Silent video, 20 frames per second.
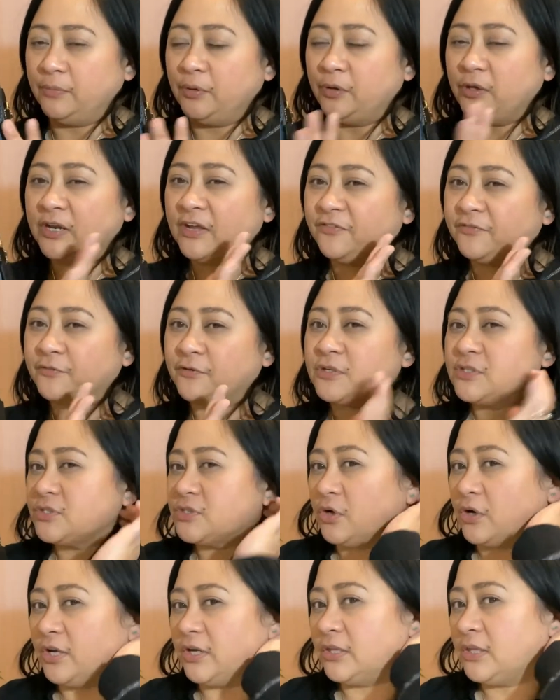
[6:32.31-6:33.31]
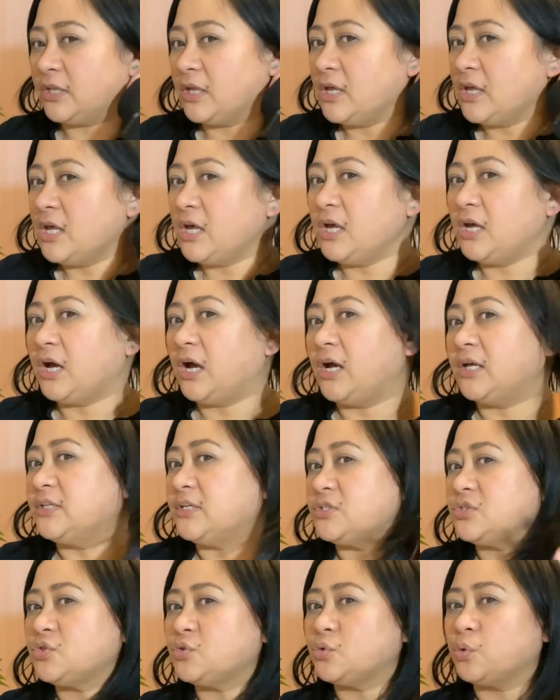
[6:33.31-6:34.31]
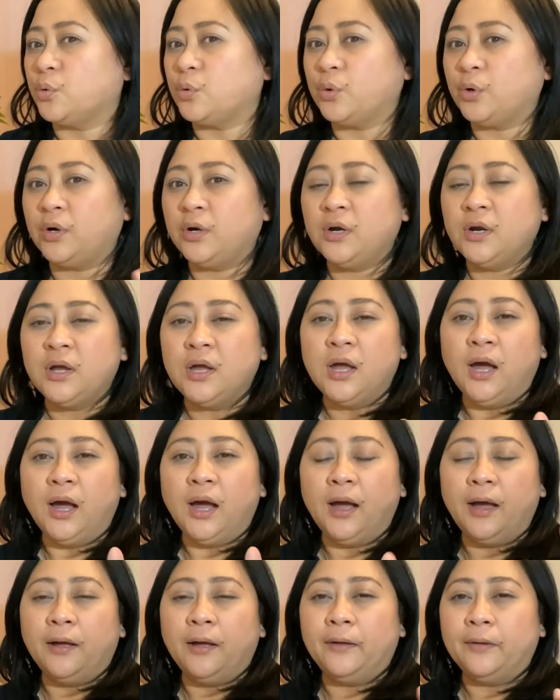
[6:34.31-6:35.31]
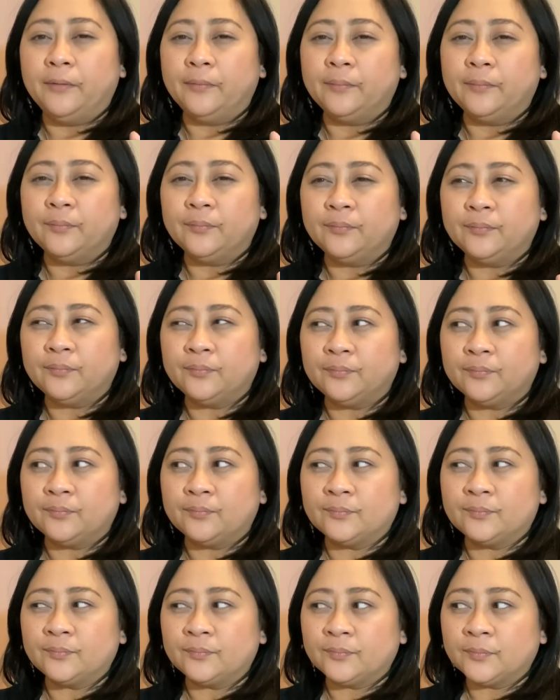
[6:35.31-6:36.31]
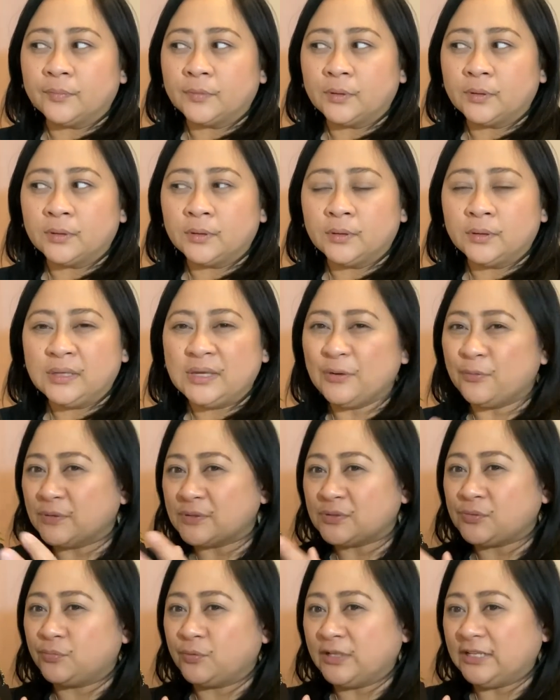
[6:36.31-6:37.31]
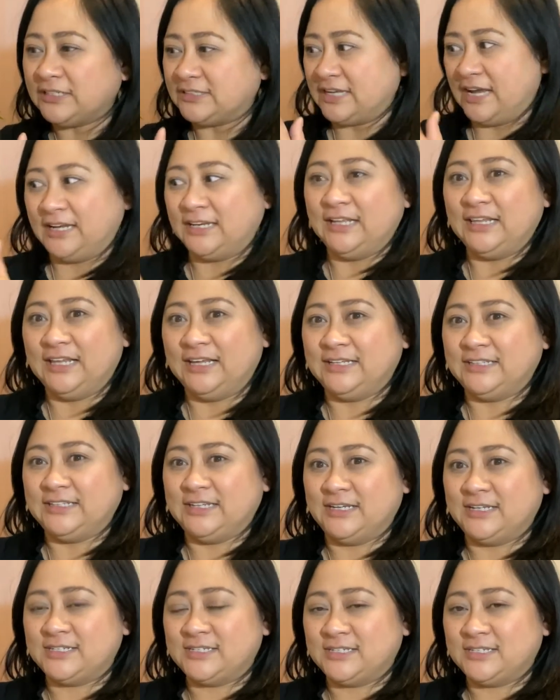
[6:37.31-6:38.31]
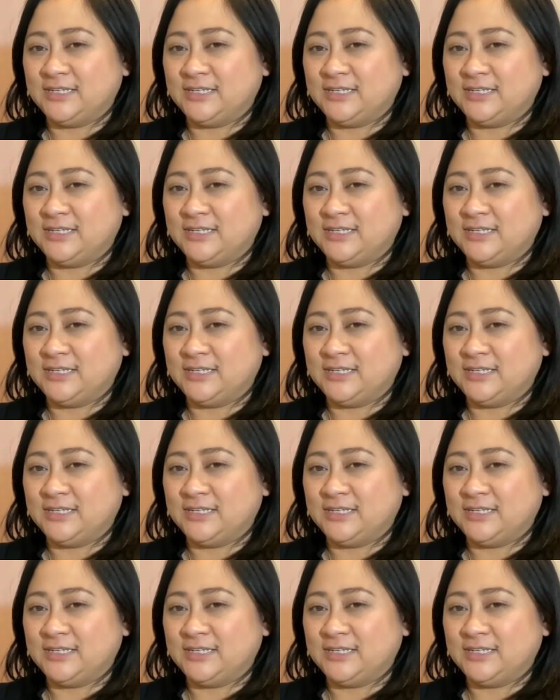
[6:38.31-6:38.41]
When I first saw it at the store, it was really tiny like this.